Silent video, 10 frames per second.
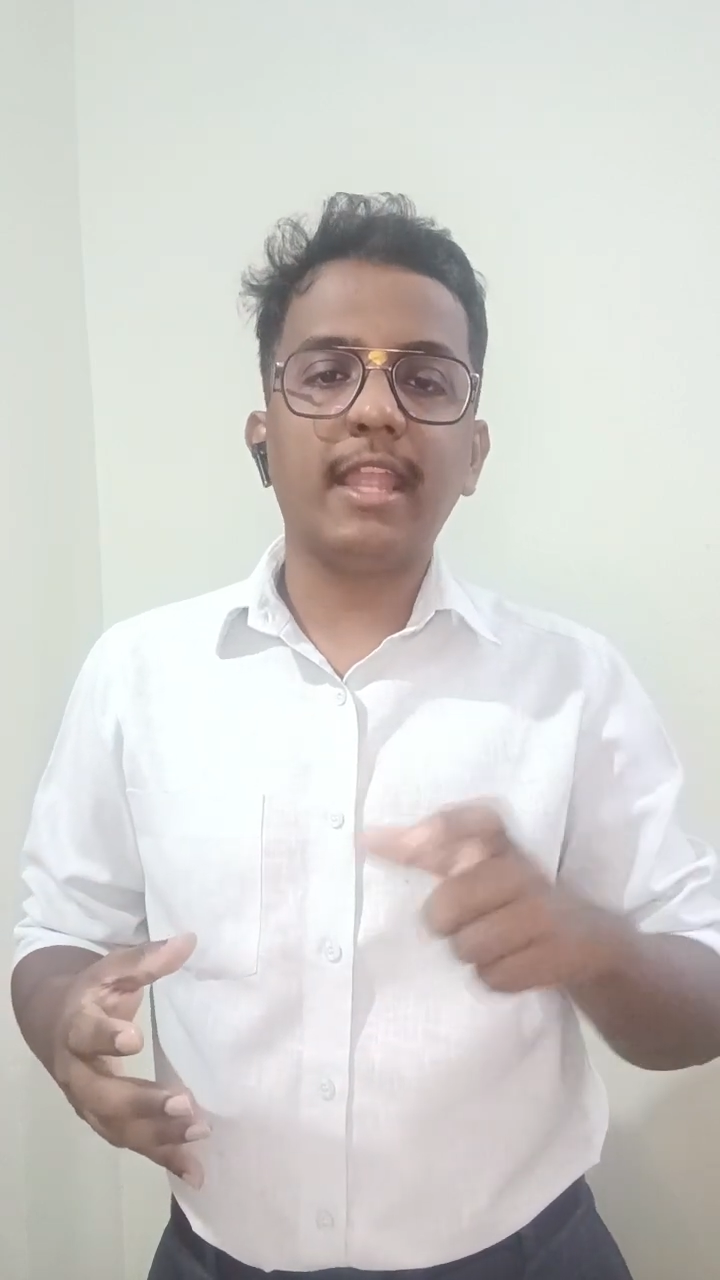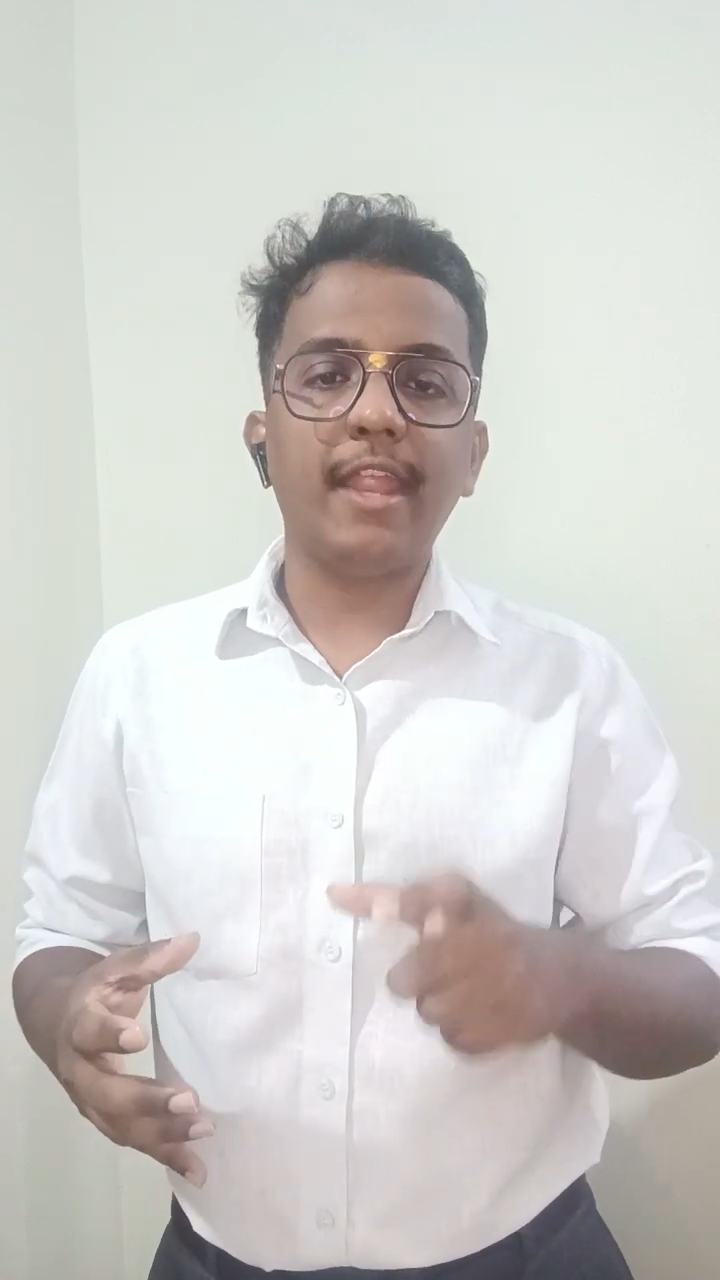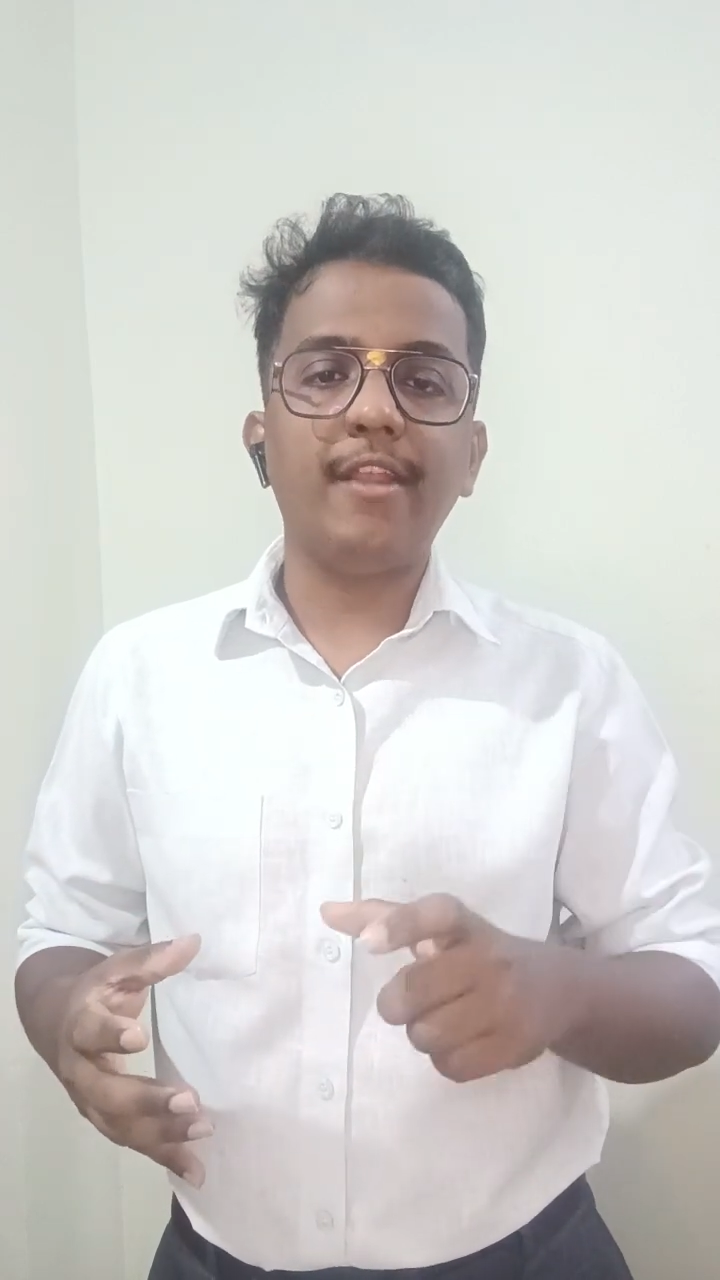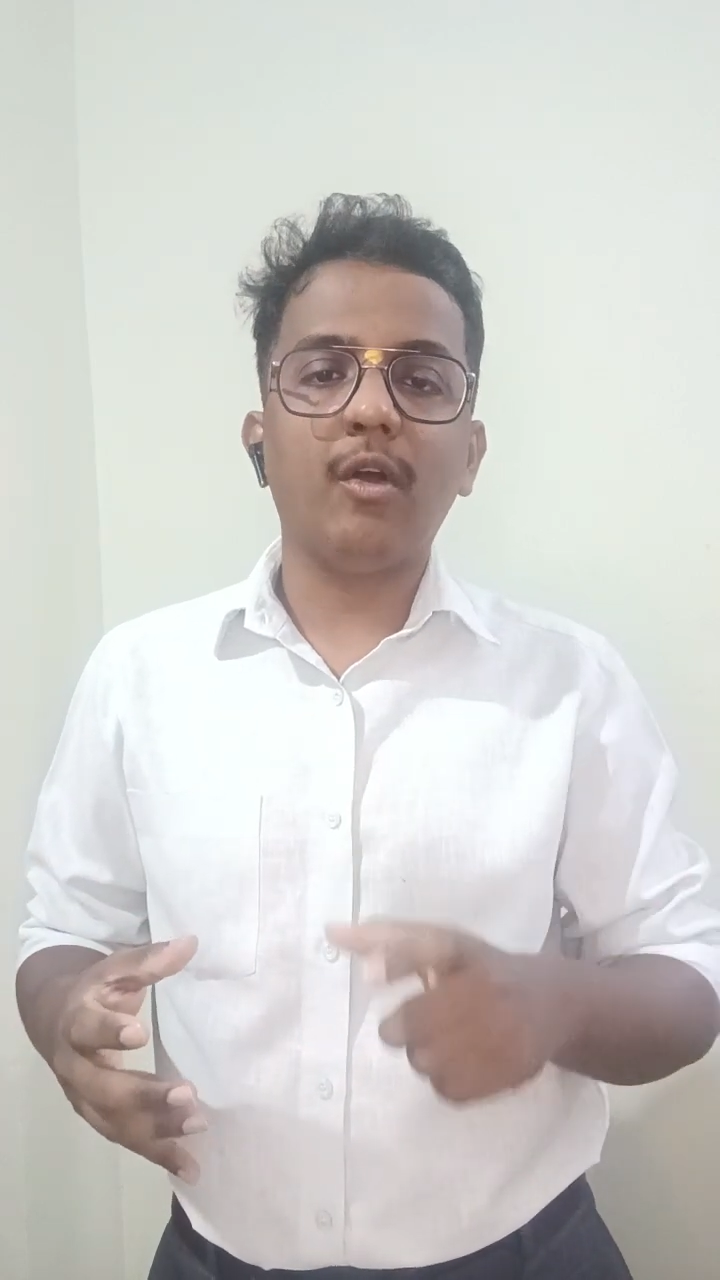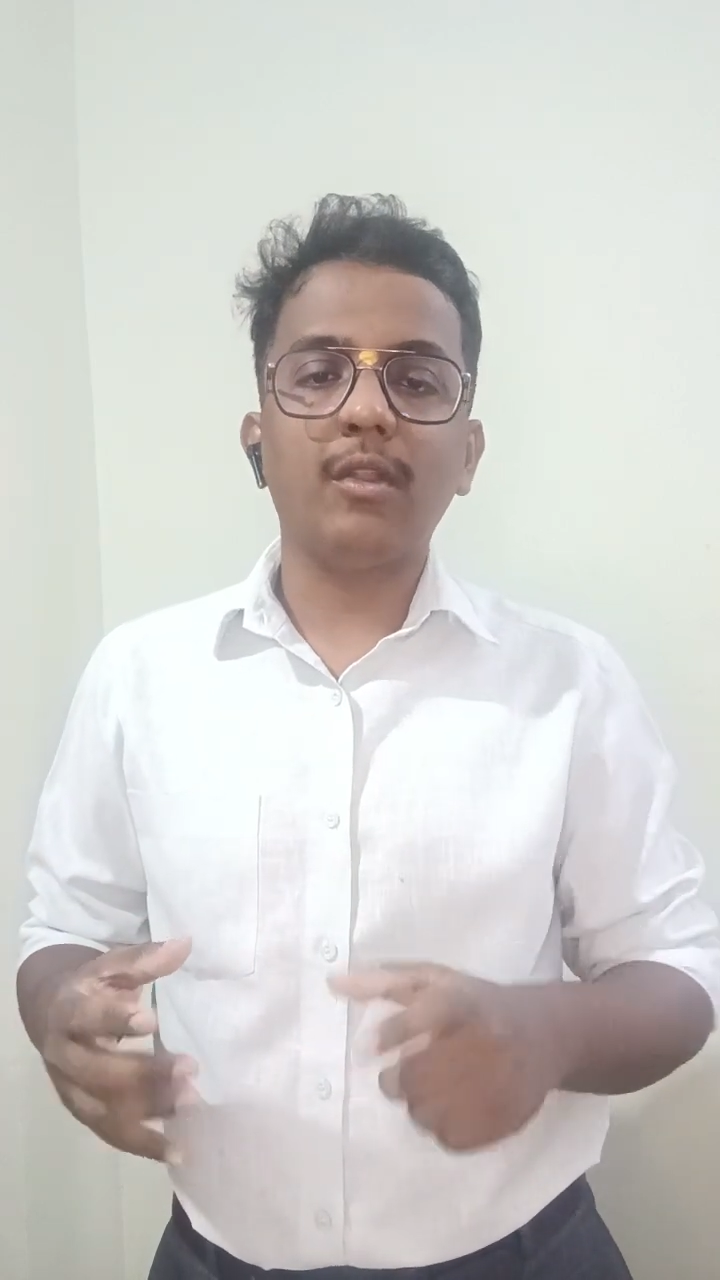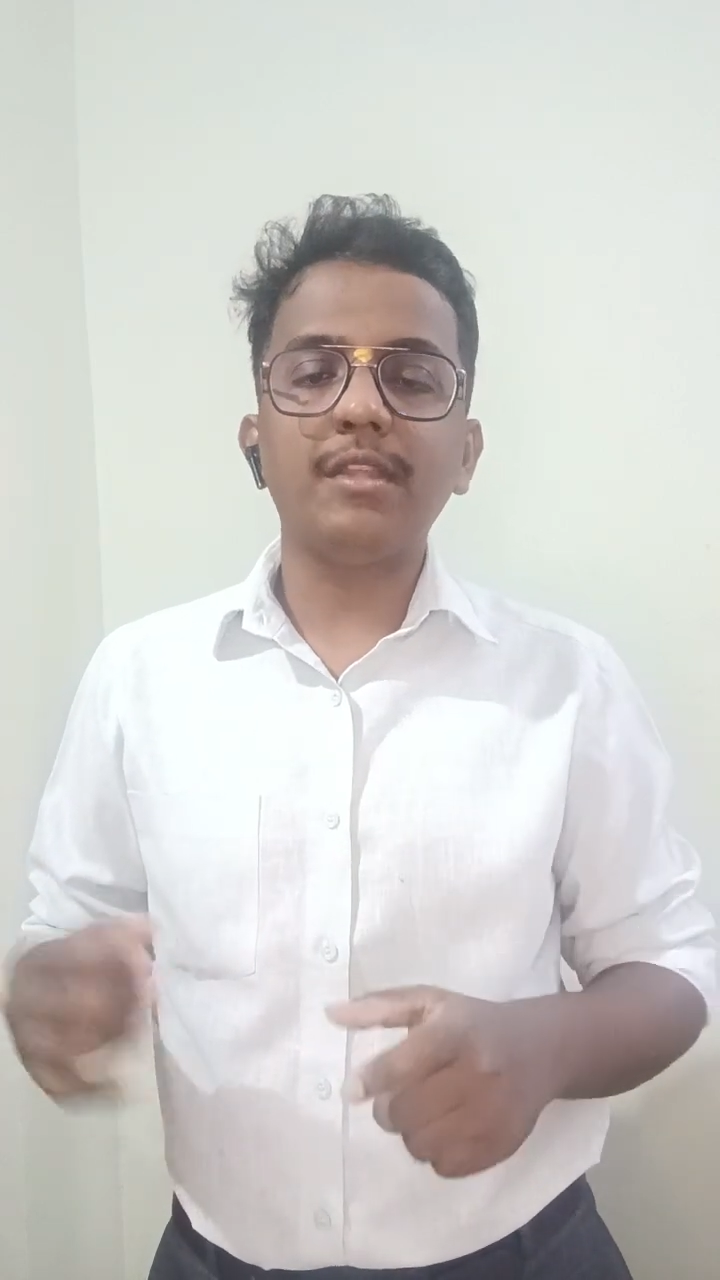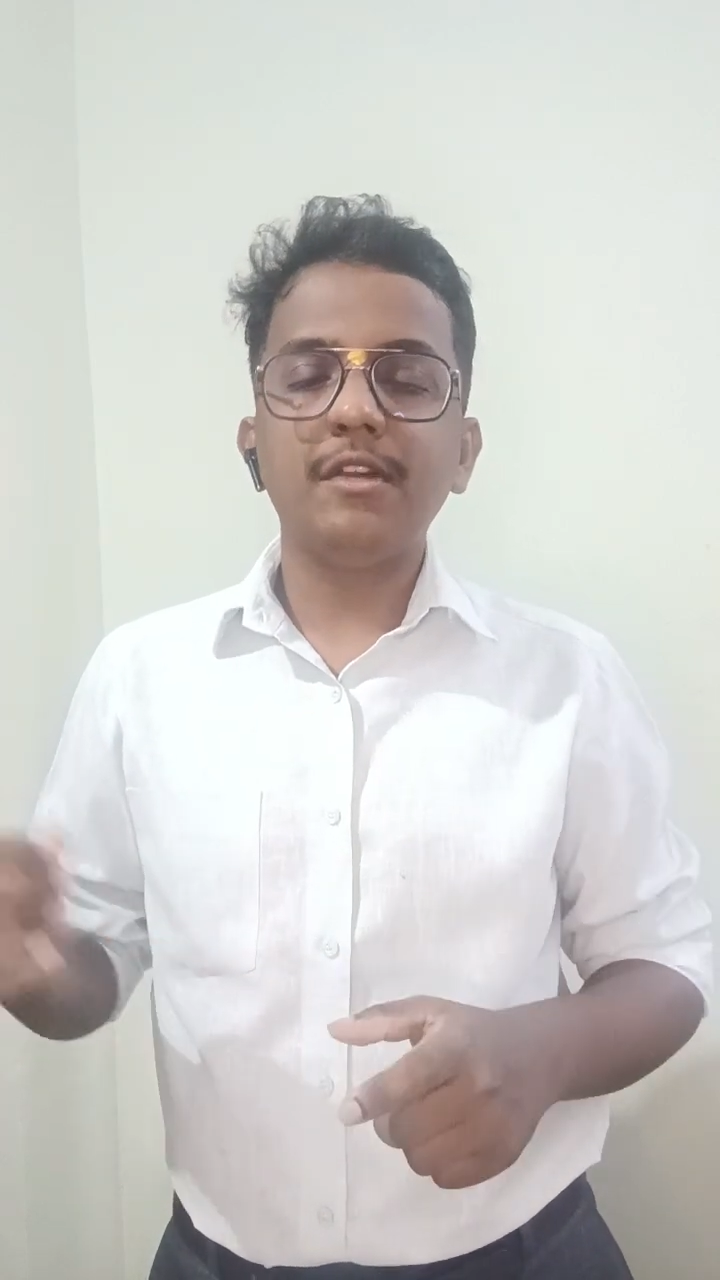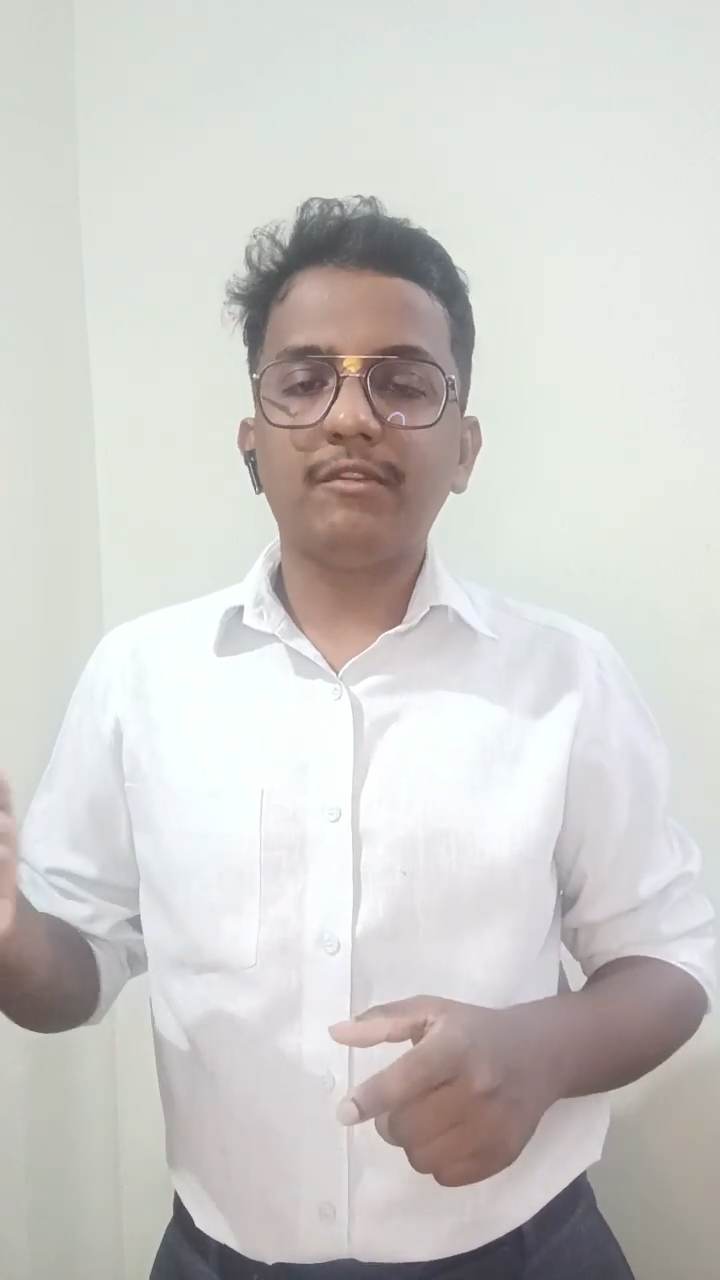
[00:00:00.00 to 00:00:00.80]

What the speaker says: laid on